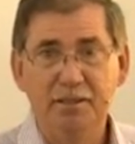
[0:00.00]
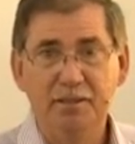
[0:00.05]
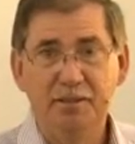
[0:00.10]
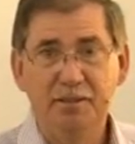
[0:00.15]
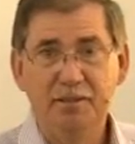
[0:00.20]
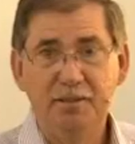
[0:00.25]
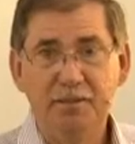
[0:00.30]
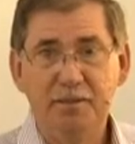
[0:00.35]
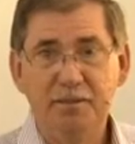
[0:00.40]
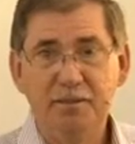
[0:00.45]

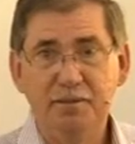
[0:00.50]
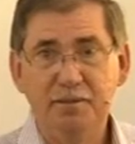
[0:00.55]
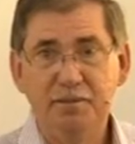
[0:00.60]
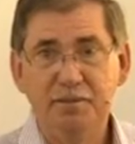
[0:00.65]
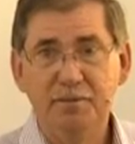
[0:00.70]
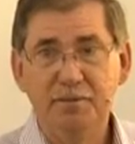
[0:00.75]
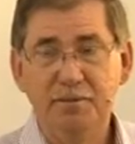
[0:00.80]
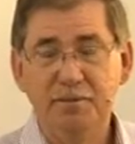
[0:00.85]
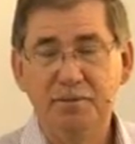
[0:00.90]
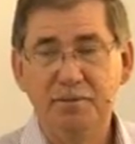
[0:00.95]

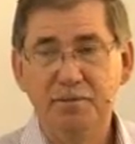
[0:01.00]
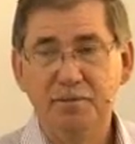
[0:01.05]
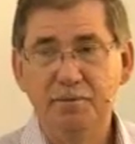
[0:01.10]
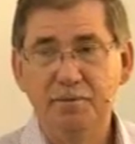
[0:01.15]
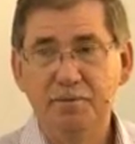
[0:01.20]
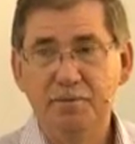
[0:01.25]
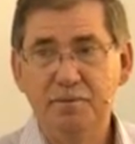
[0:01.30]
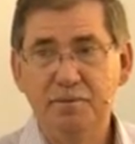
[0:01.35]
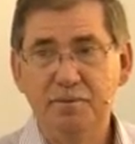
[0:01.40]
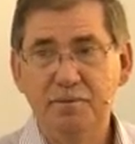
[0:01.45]

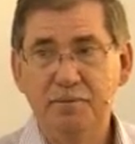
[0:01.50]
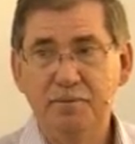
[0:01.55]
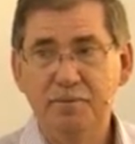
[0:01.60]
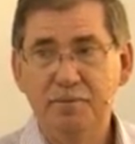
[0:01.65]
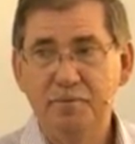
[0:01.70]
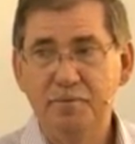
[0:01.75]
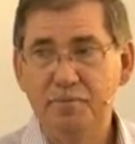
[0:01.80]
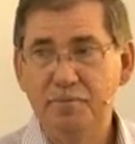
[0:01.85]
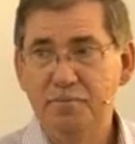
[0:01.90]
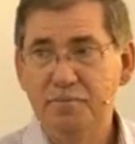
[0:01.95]

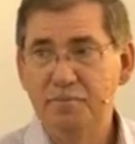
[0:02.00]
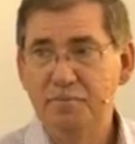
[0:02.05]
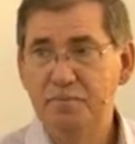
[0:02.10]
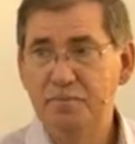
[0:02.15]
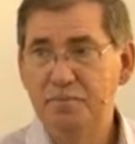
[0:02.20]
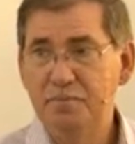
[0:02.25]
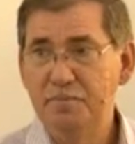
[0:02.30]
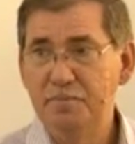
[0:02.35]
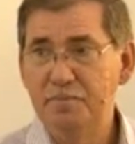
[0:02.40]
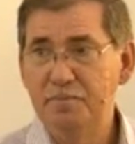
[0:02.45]

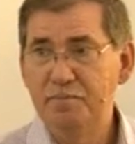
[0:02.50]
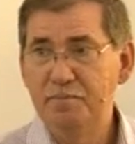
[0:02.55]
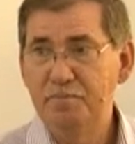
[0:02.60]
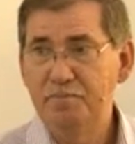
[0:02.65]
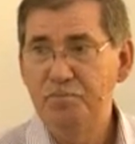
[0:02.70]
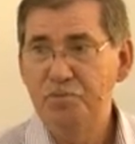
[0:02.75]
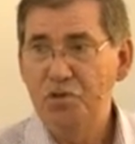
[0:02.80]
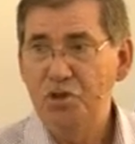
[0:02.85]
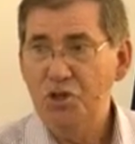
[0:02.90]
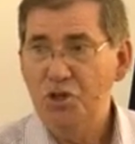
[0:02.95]

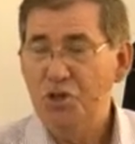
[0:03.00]
(no one is talking)